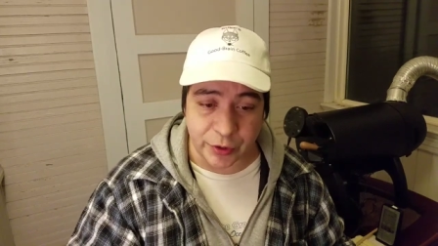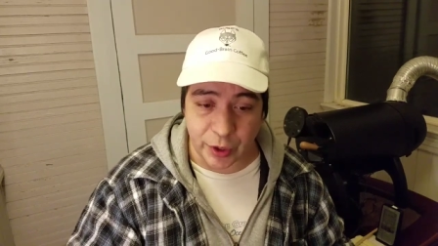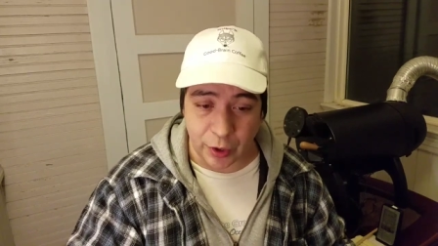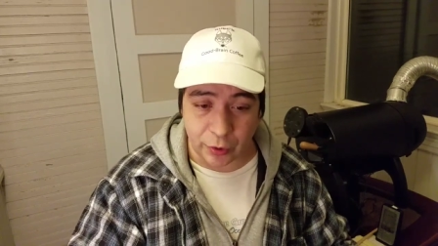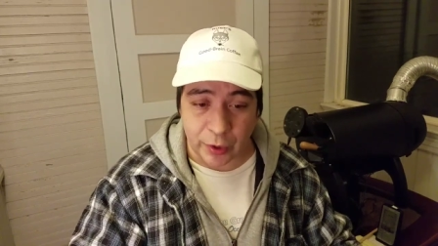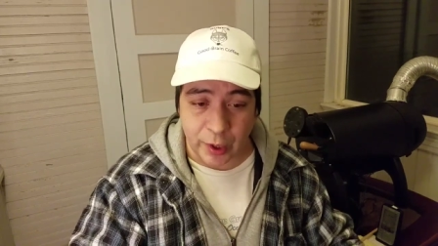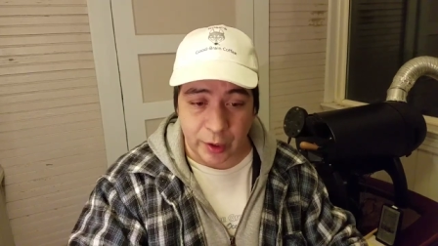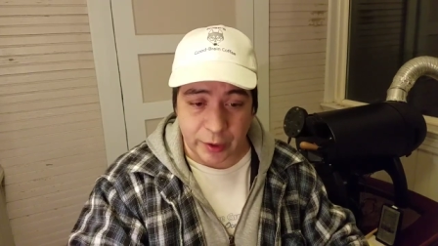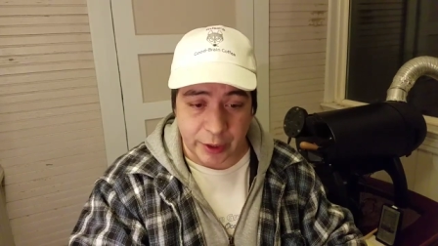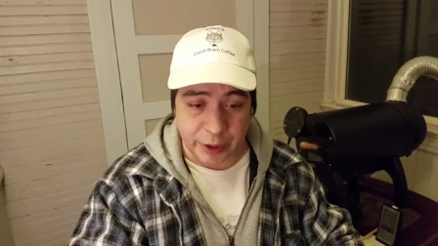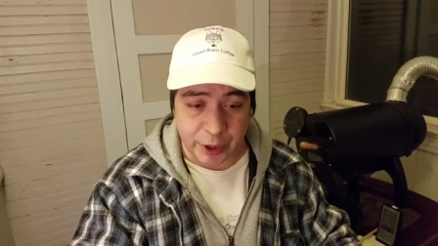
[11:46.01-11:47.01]
So
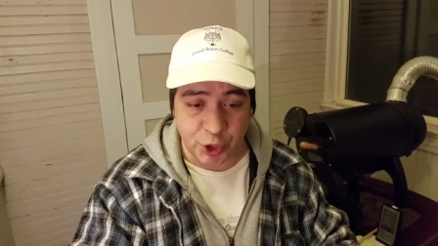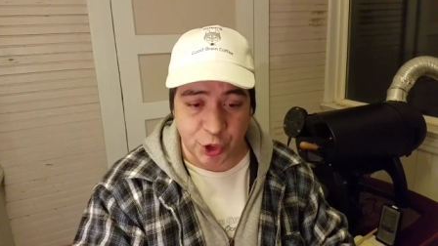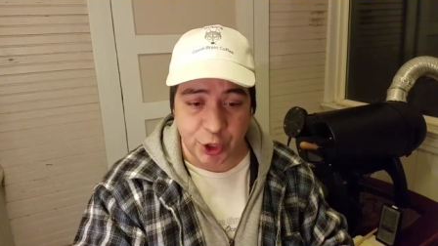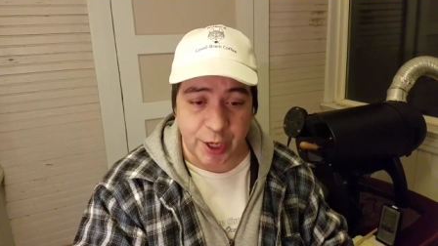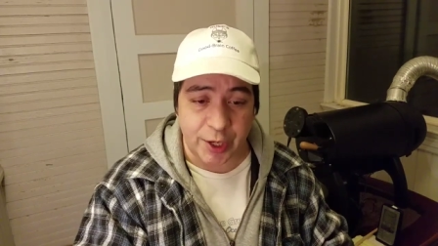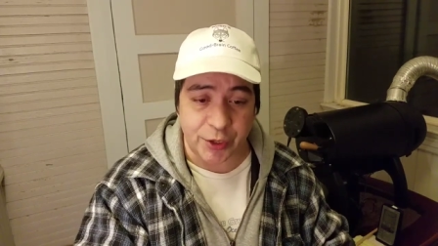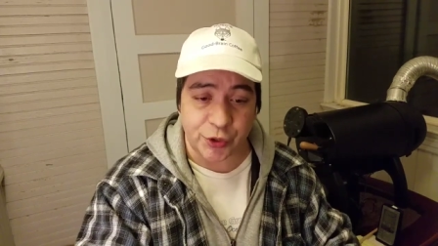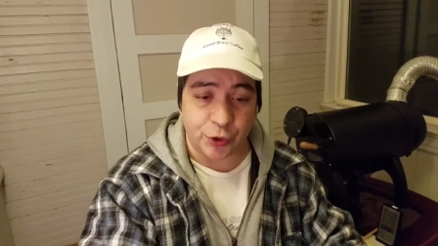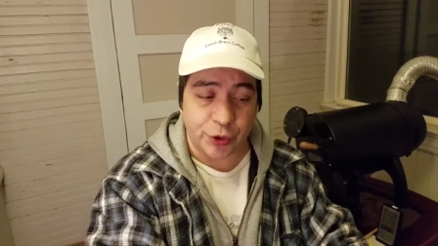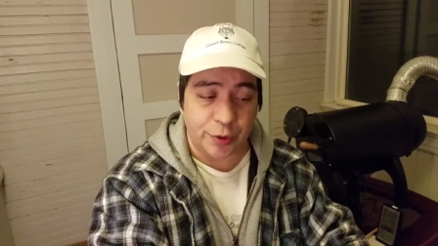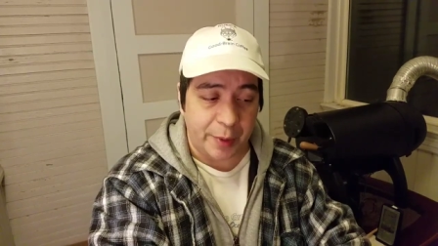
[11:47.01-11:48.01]
in each case,
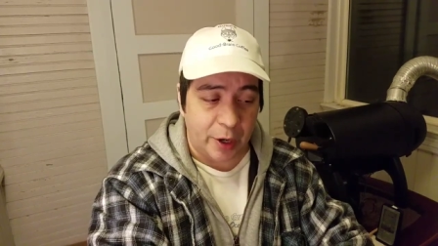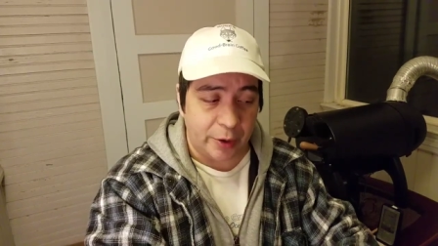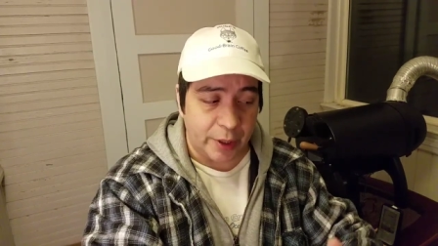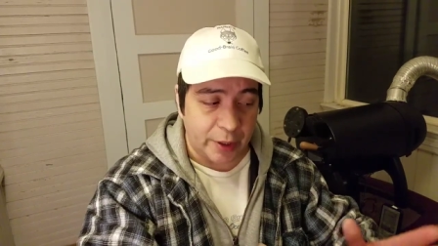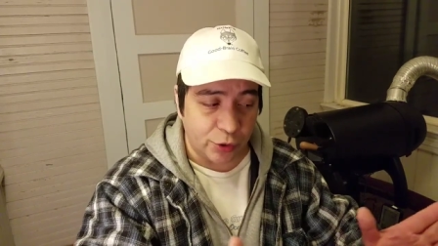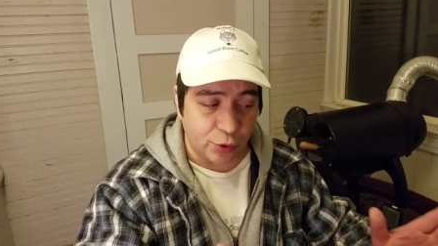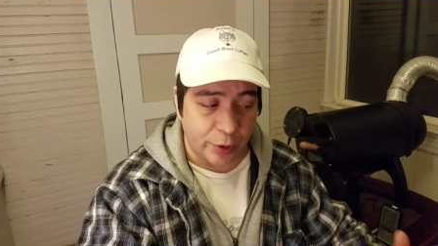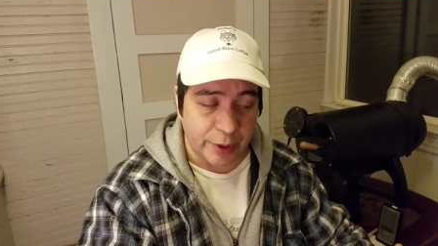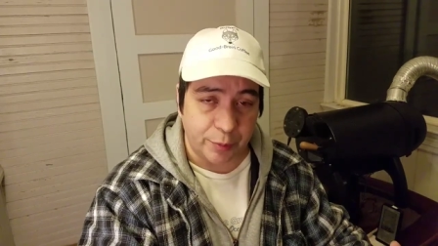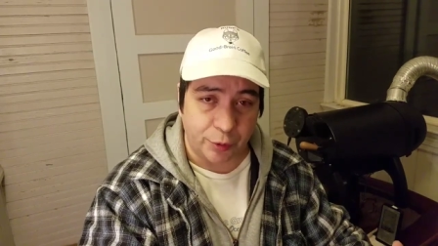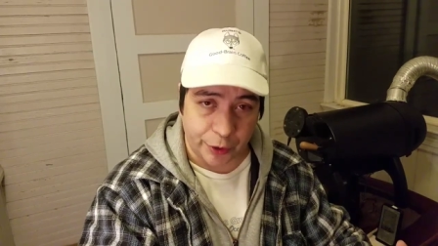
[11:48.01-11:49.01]
there's about a
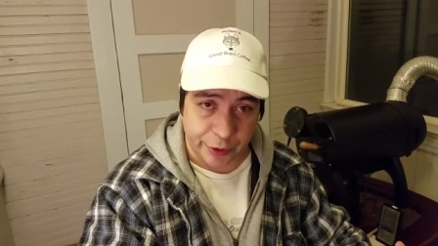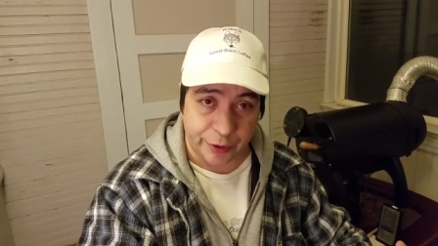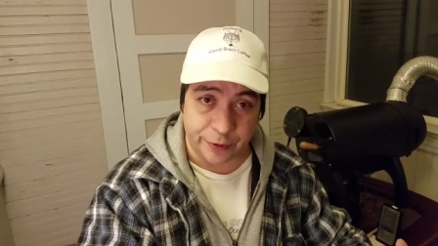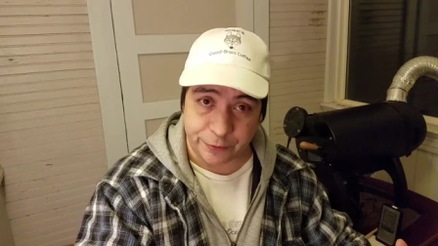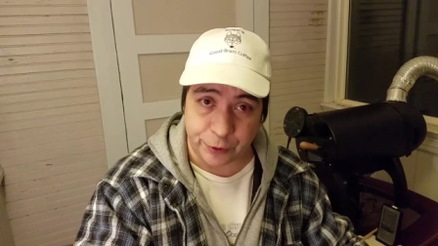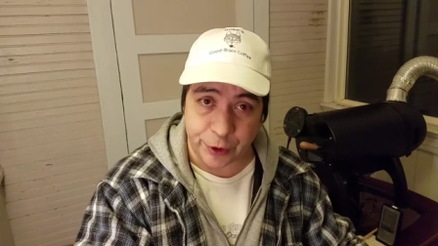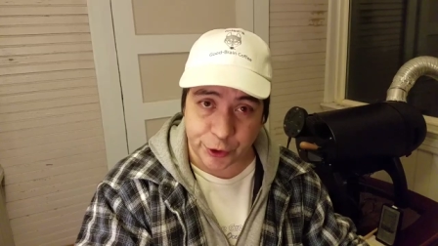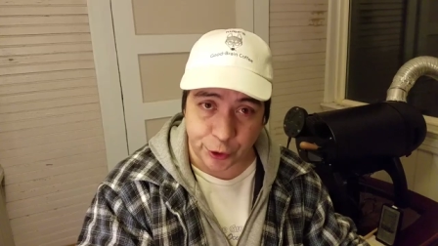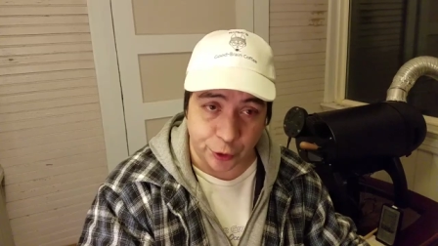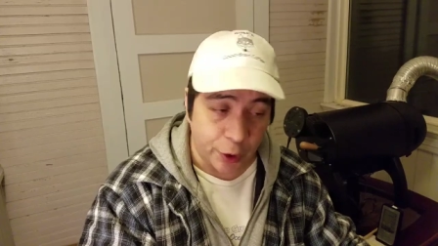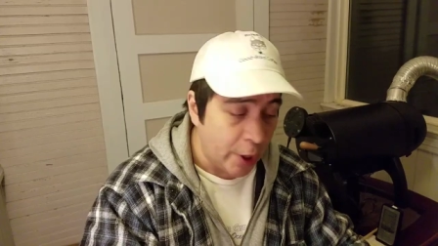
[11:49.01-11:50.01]
20 point
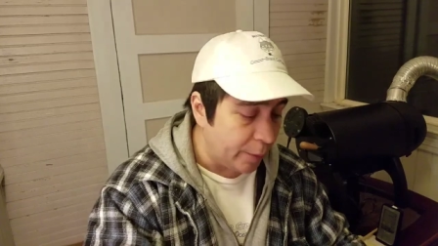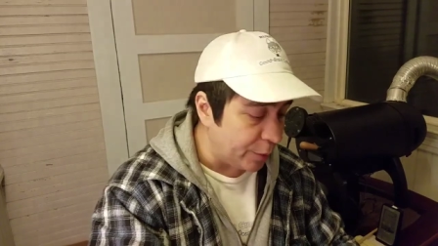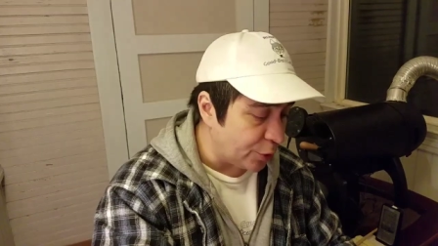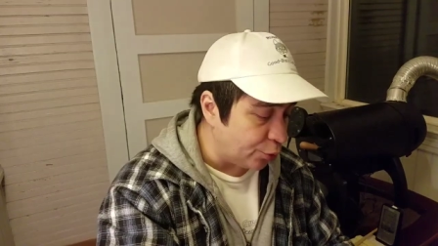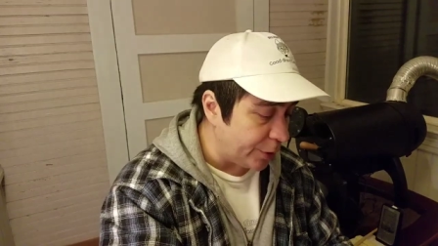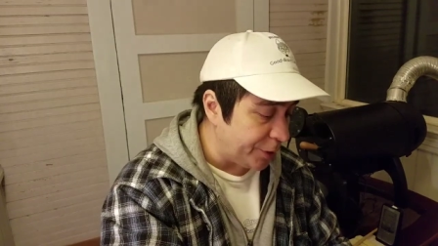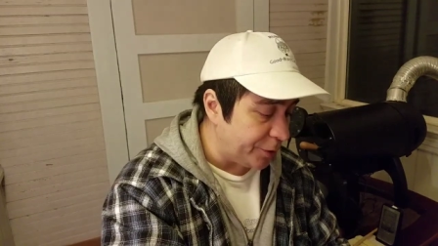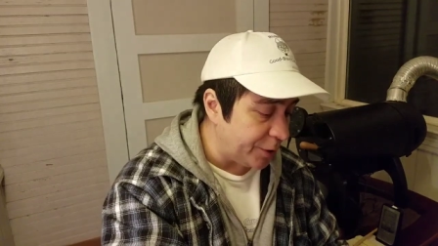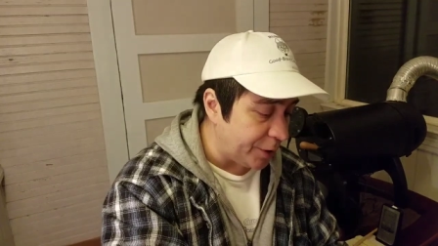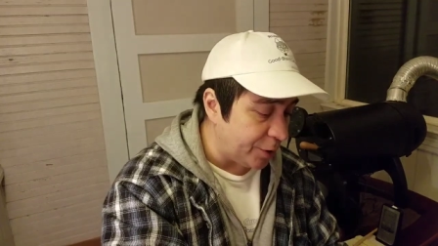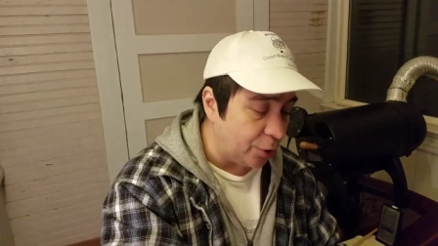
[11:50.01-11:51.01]
differential between
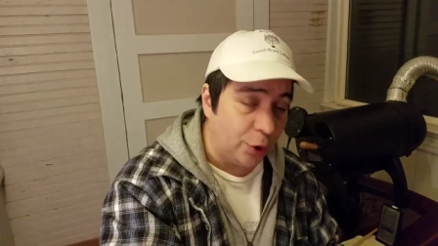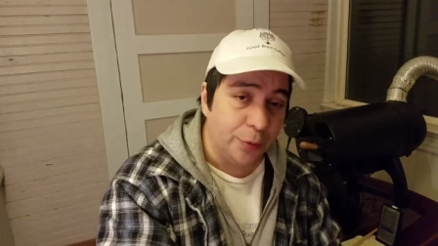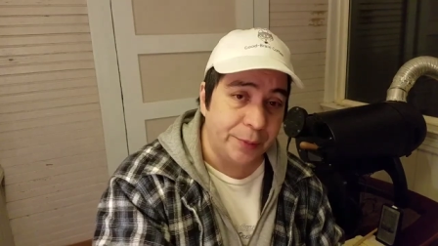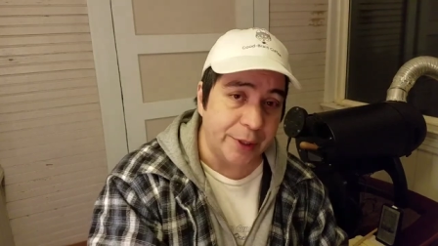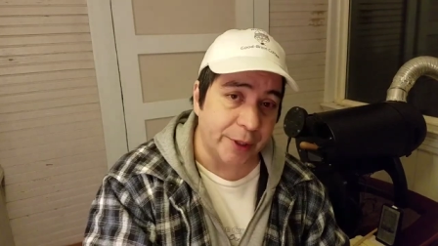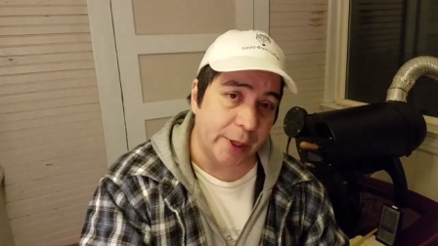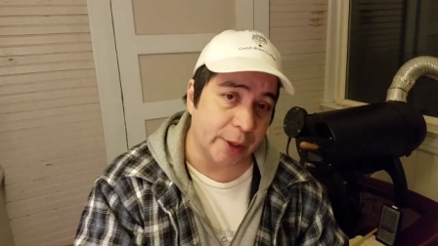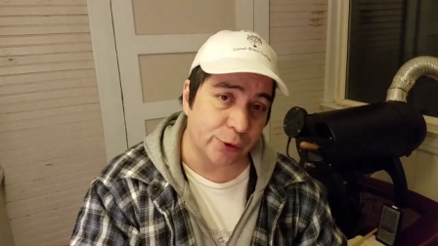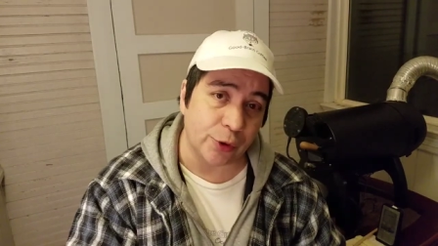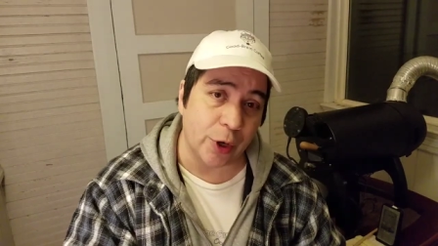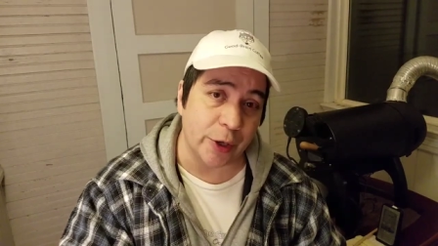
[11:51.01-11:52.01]
the whole bean
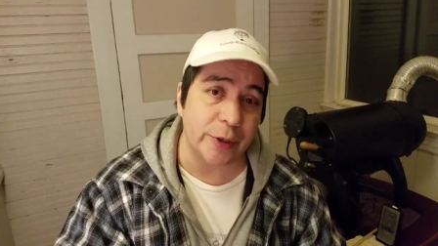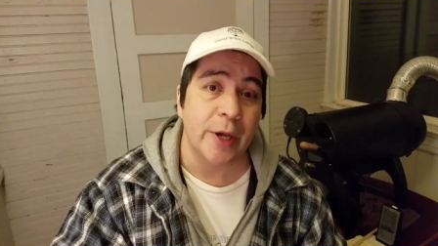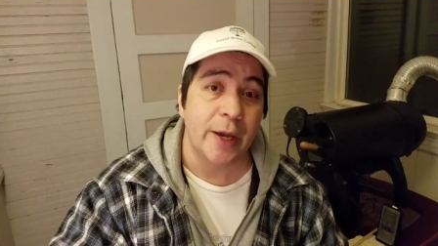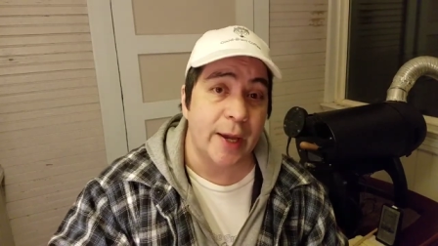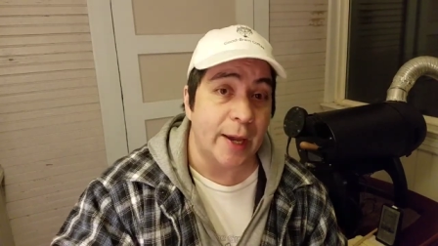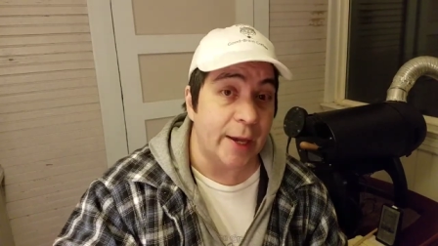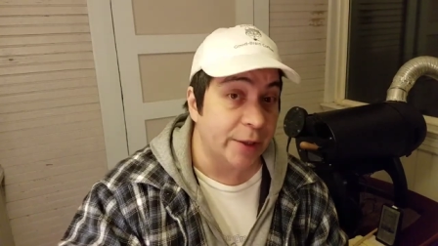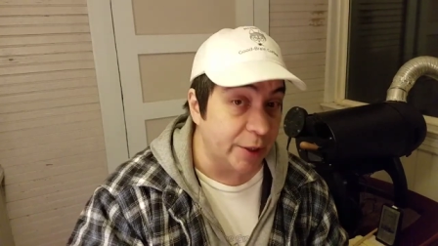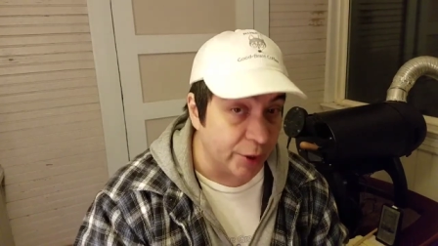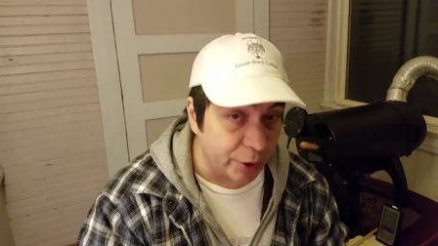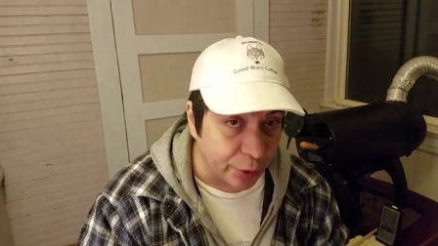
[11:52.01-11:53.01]
Agtron and
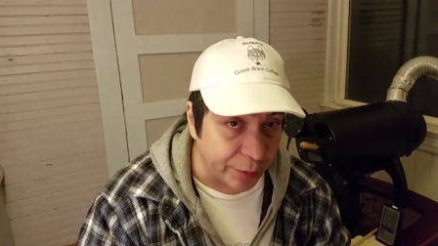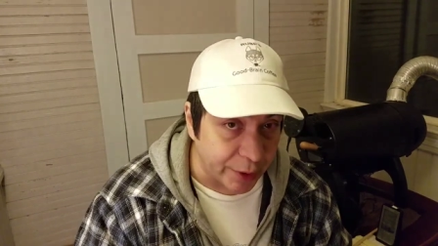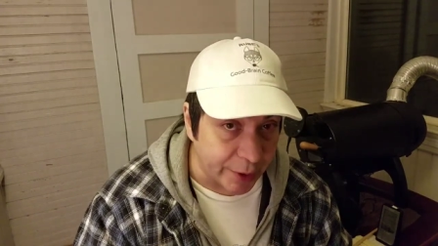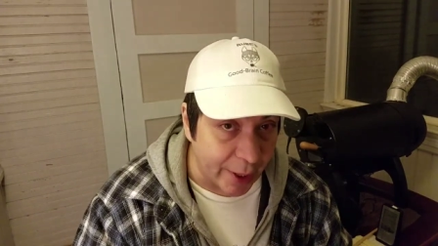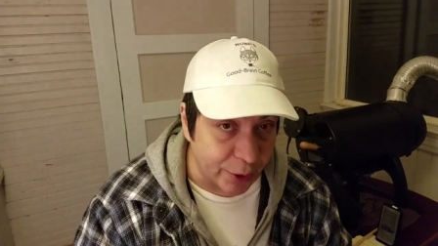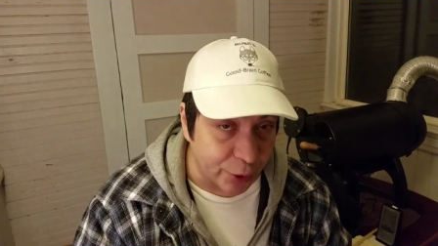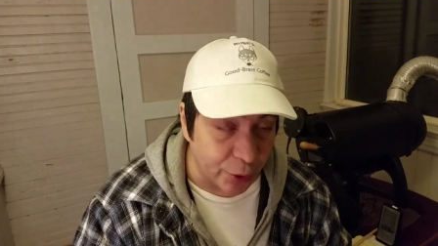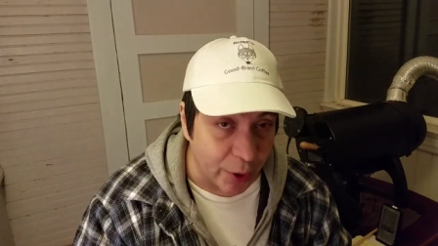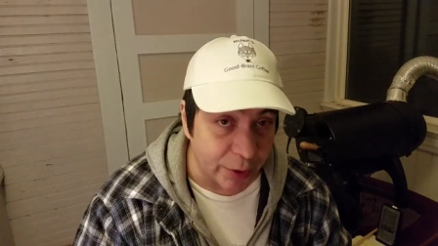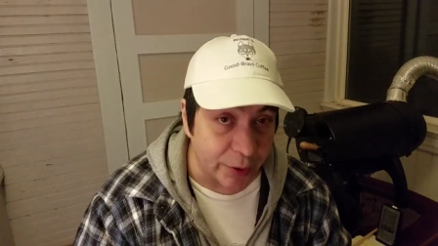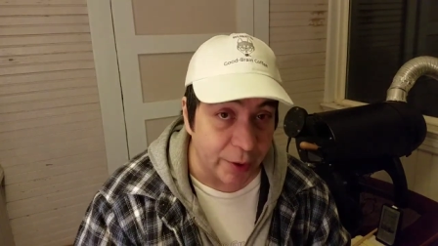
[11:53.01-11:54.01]
the inner bean
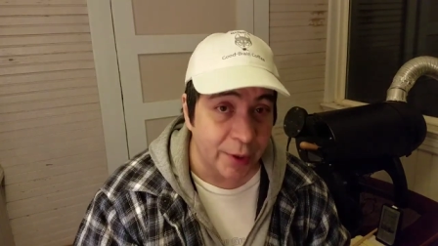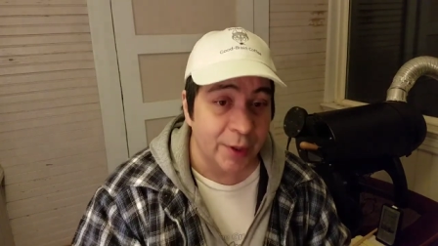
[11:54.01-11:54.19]
Agtron.